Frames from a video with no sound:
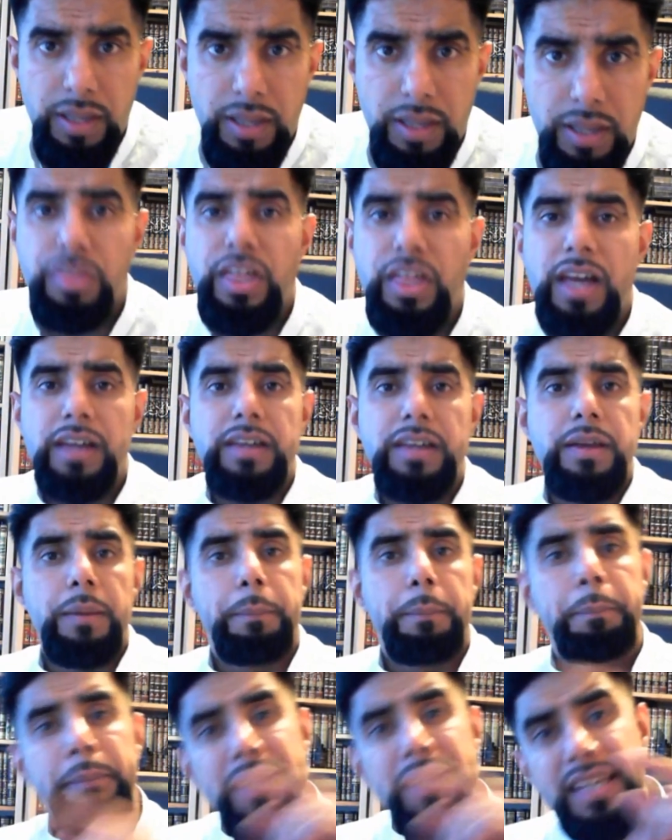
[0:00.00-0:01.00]
that
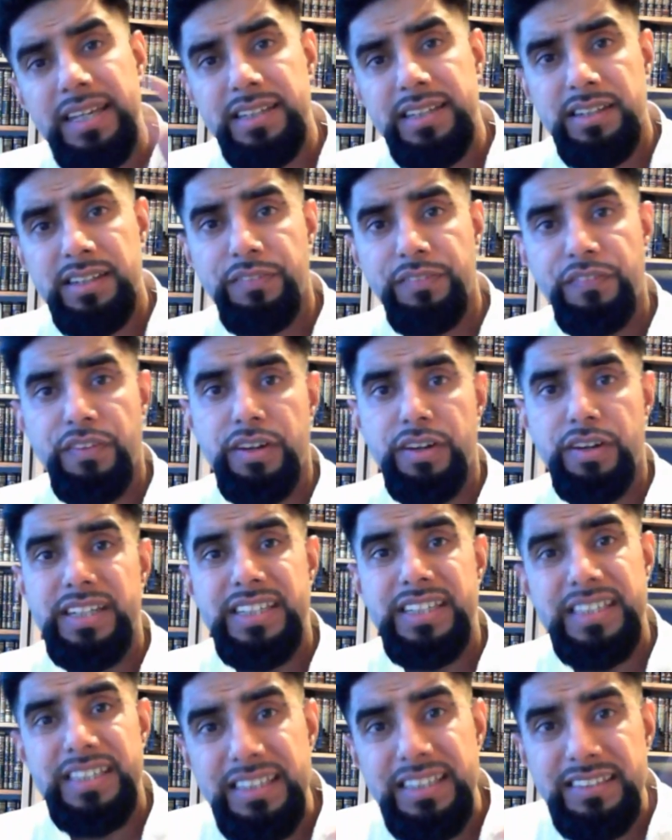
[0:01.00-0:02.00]
be different,
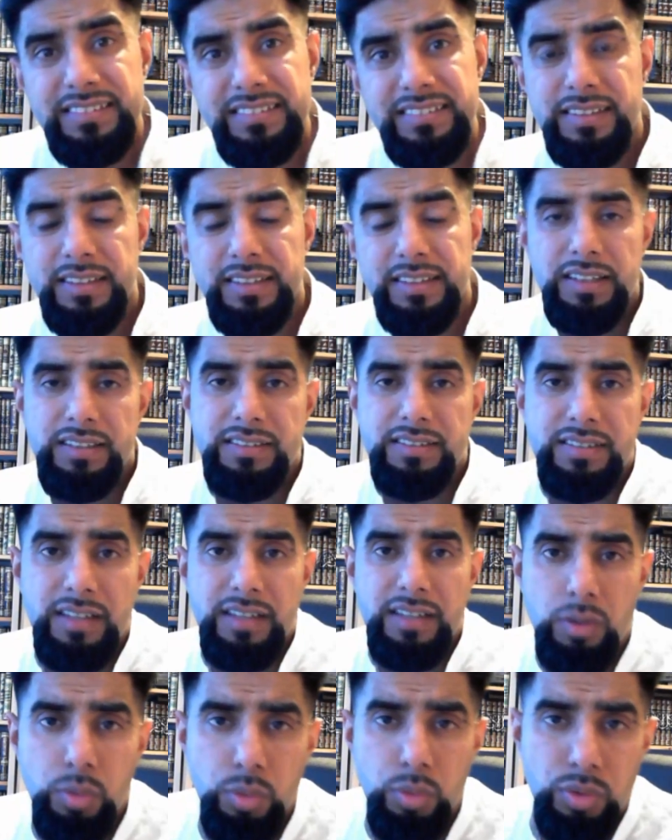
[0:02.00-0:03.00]
eat
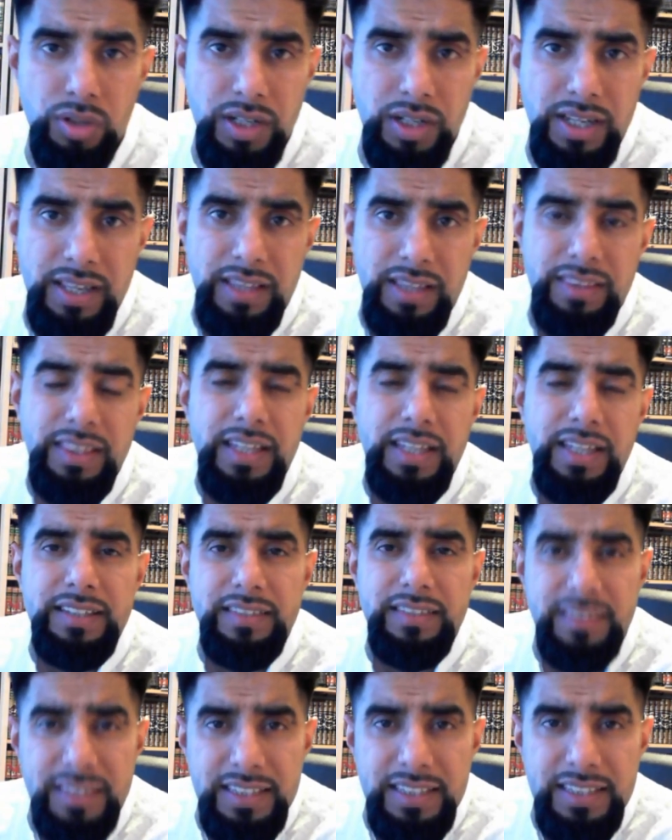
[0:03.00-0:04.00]
sahur, that
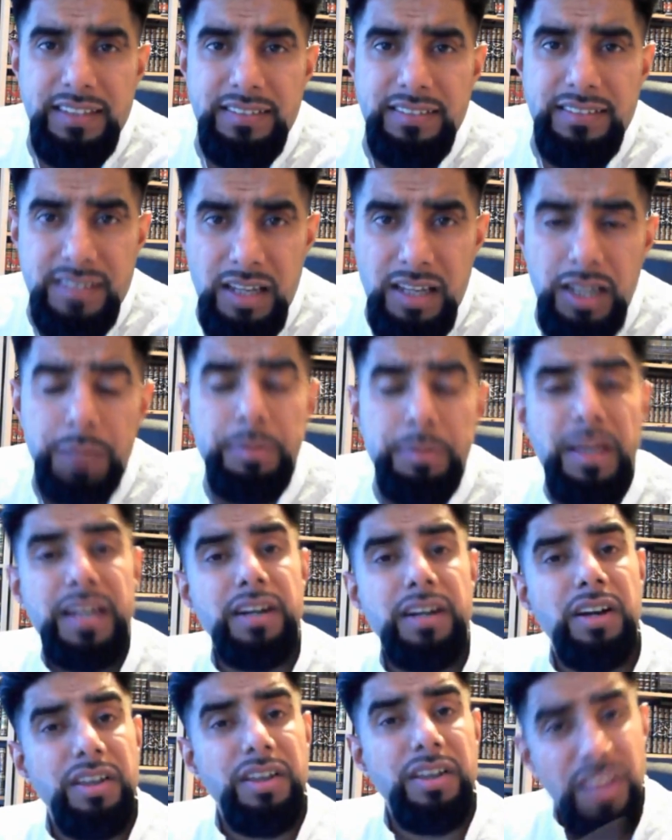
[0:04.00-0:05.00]
in these type
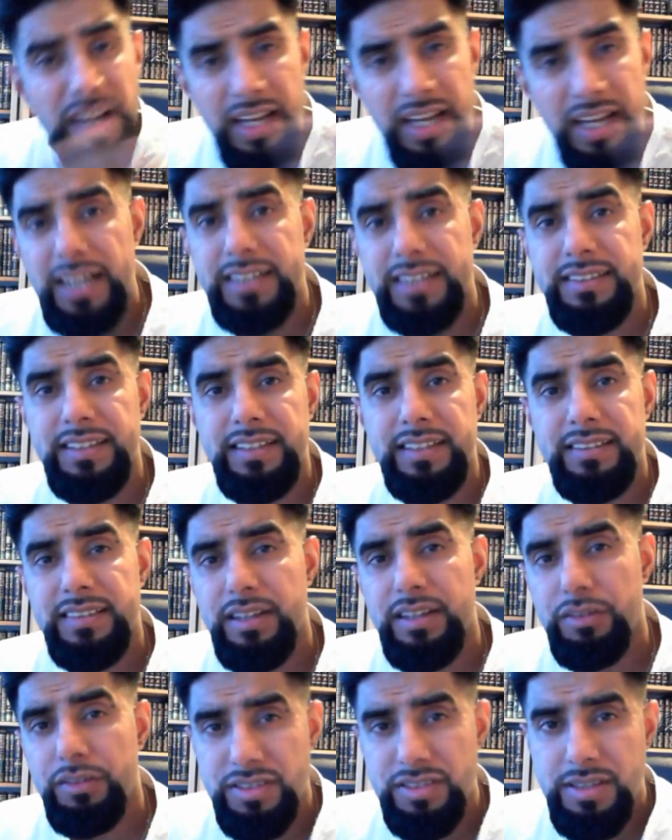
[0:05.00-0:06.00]
and other ahadith
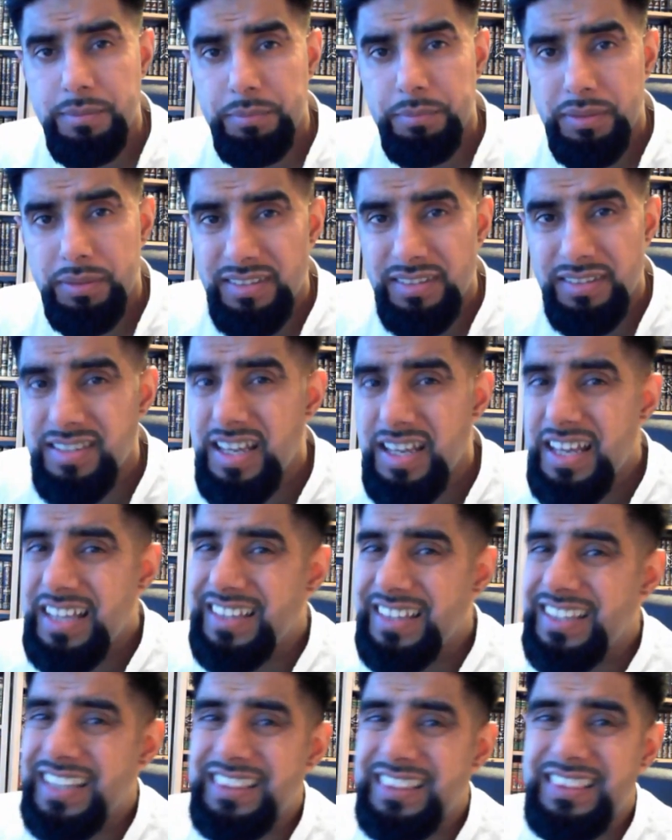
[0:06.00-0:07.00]
that resemble this,
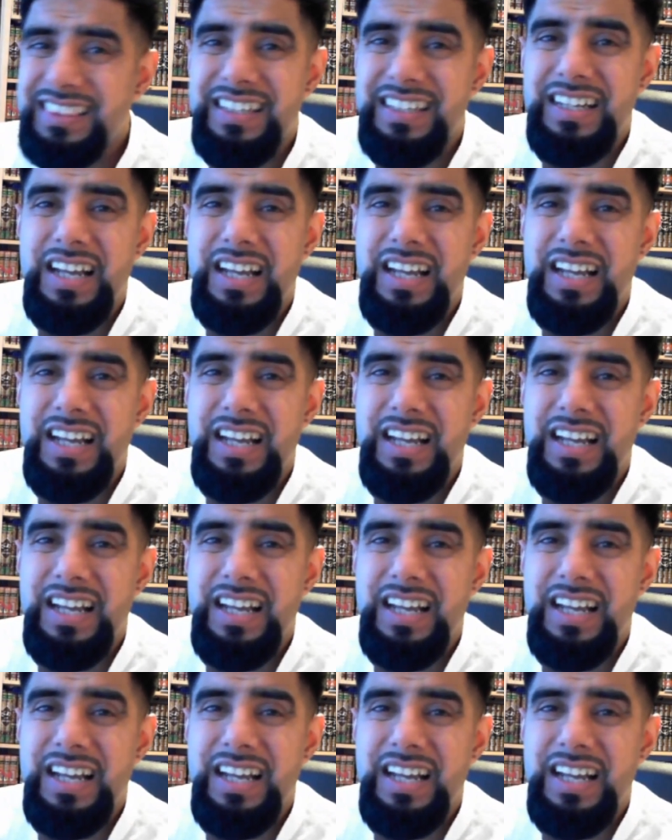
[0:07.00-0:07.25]
that the